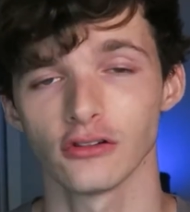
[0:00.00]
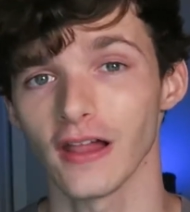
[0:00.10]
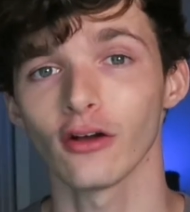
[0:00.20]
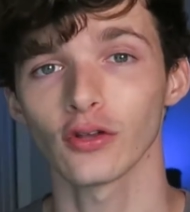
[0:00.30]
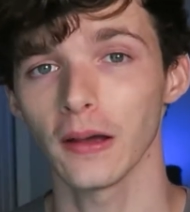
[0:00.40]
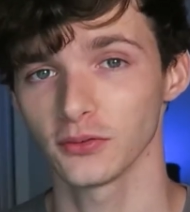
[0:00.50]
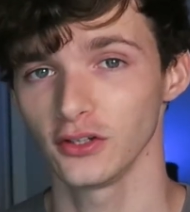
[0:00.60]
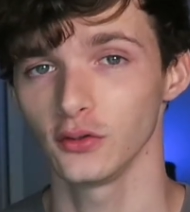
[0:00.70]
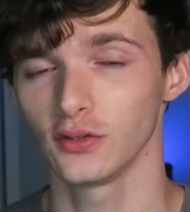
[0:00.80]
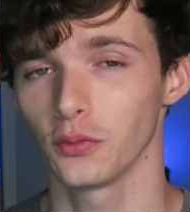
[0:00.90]
Lyle Thompson
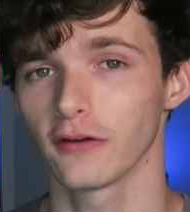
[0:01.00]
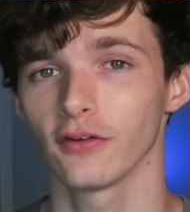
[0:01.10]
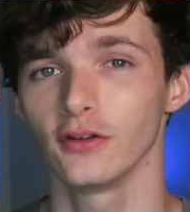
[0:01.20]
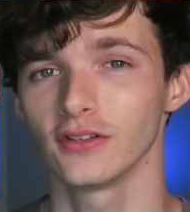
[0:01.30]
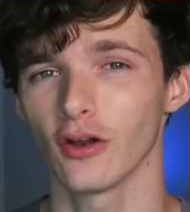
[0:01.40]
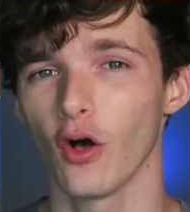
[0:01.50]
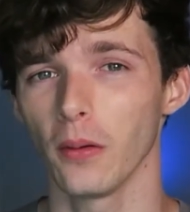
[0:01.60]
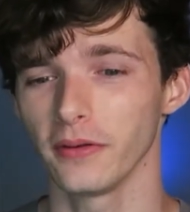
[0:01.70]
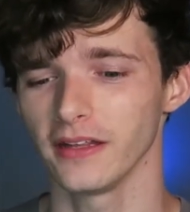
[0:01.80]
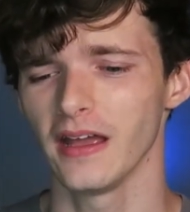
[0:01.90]
used it whenever he was in
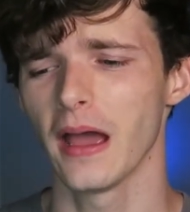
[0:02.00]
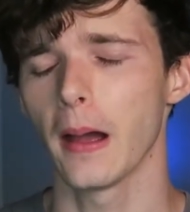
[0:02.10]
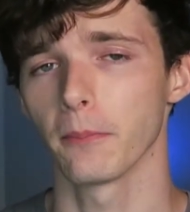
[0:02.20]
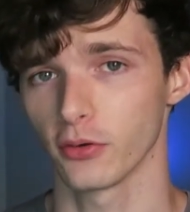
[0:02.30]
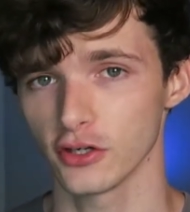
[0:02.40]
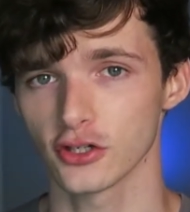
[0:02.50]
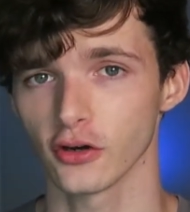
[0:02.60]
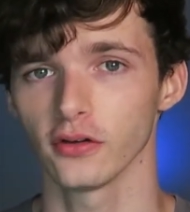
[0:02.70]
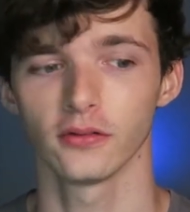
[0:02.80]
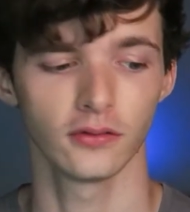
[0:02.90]
Albany, I'm pretty
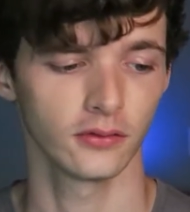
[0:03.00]
sure.